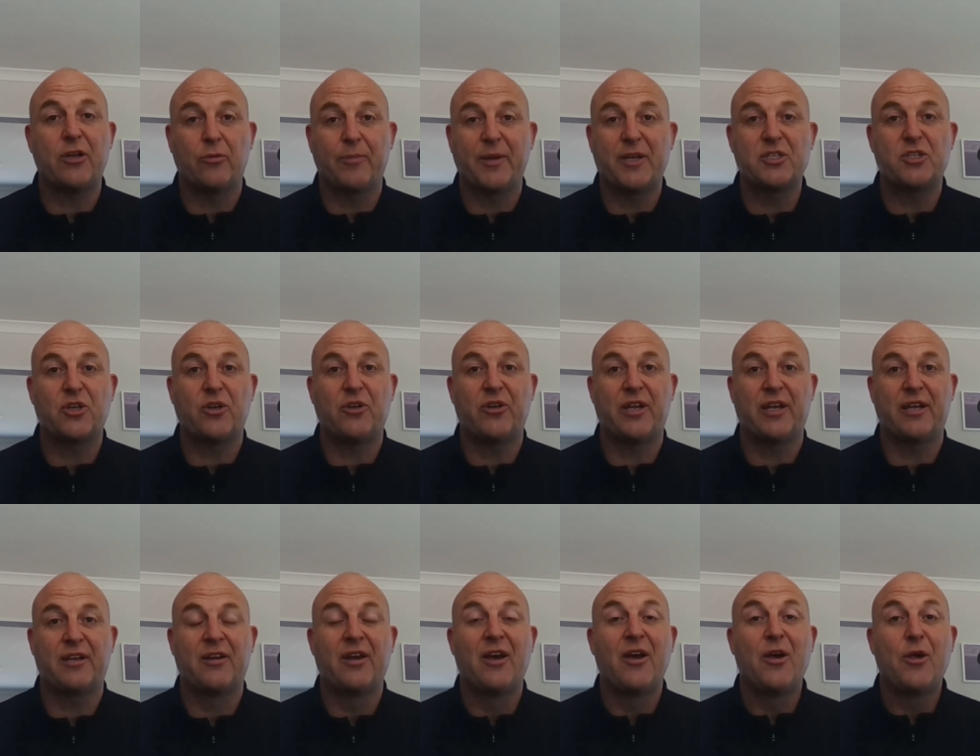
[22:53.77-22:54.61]
he'll be
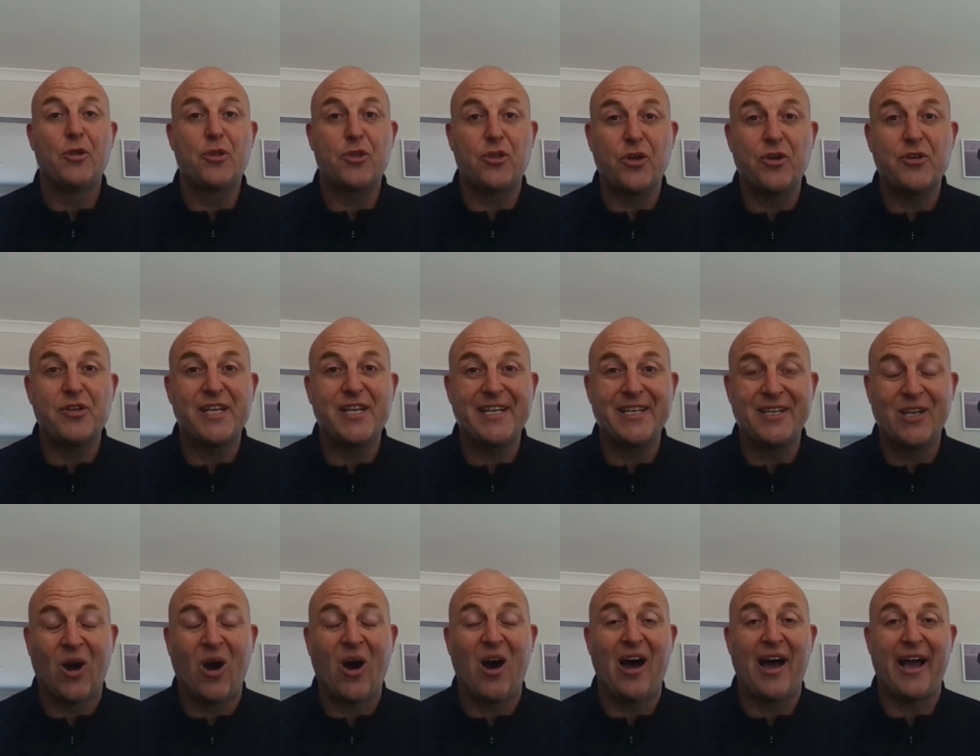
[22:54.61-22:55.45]
turning
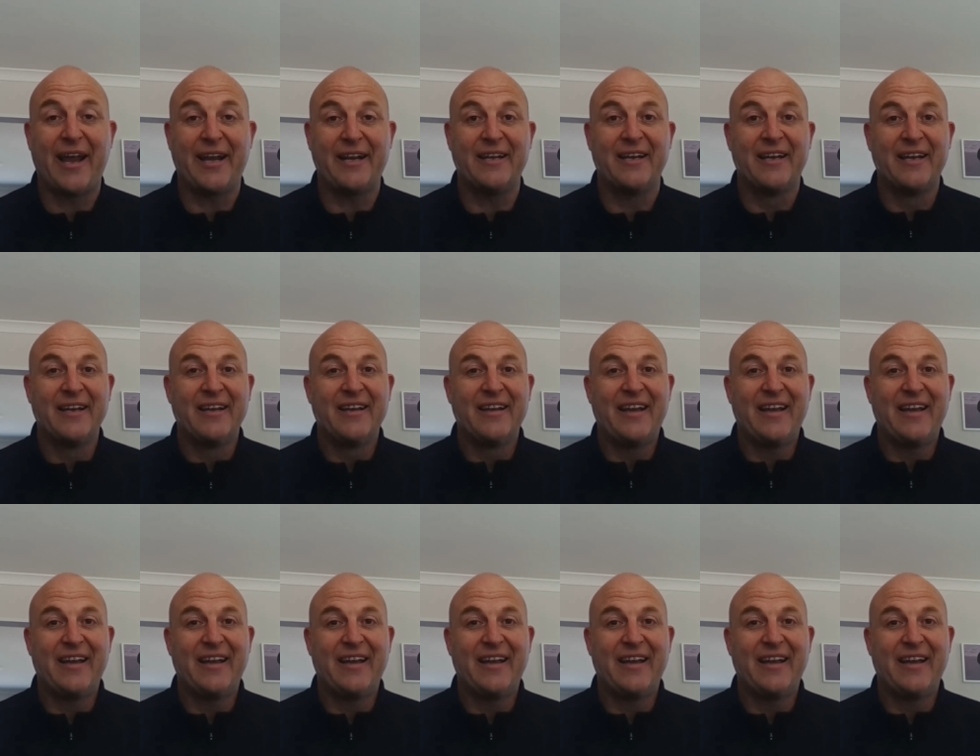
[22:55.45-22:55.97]
39.